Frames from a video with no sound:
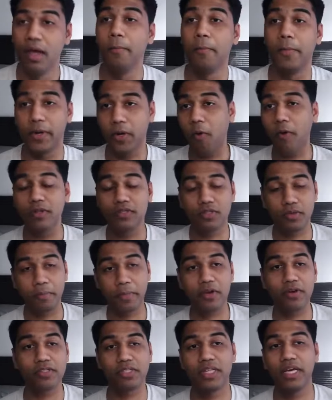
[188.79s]
but also
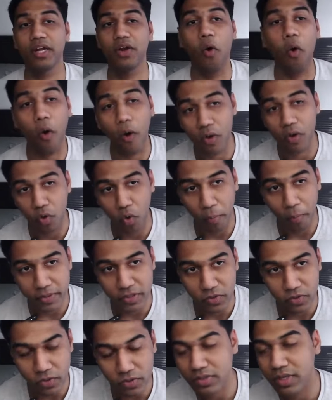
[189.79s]
because they are all open
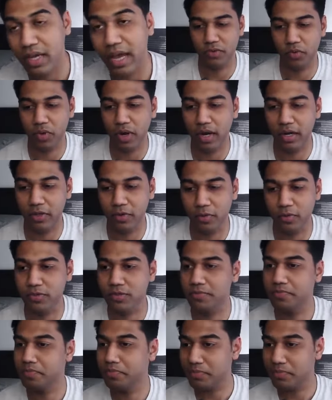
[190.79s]
source, you can't use